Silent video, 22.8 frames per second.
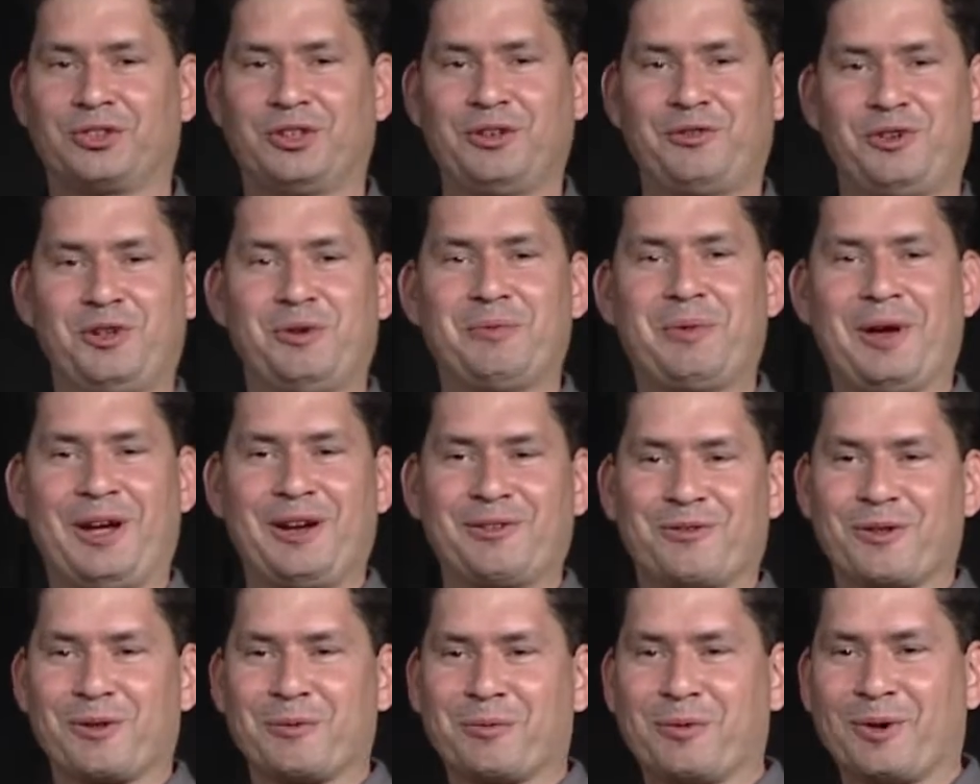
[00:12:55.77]
if you pay
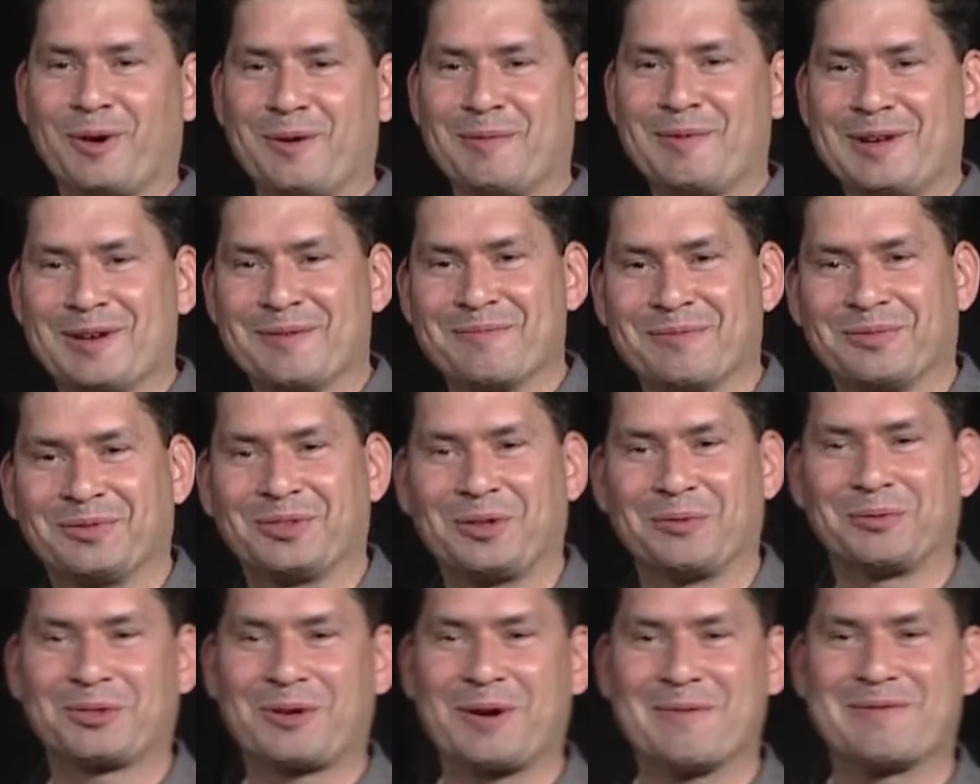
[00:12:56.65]
for the premium
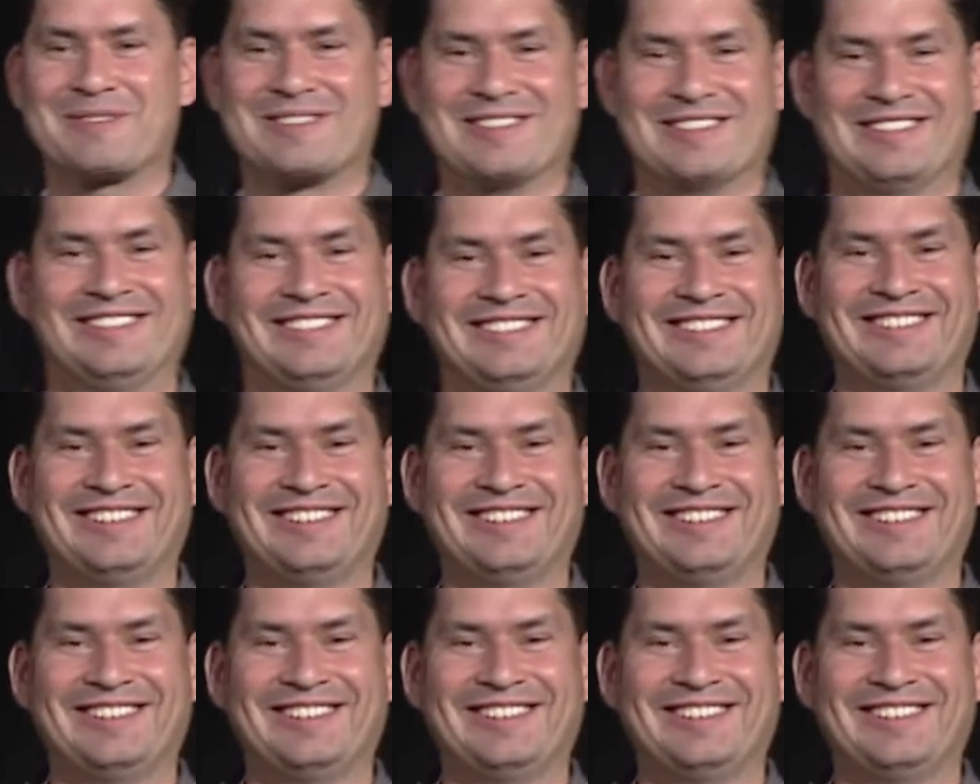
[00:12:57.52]
subscription,